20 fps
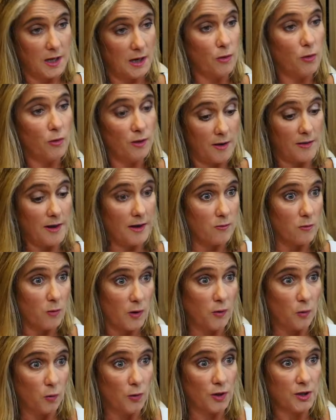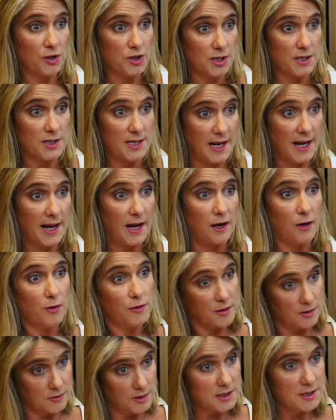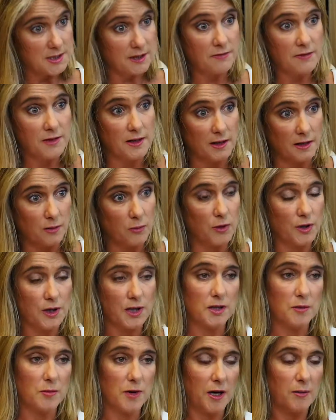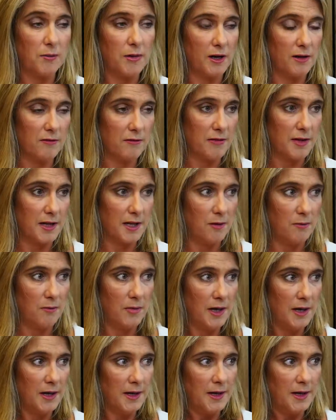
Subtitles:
although they haven't won work just now, there is definitely work in the pipeline for them.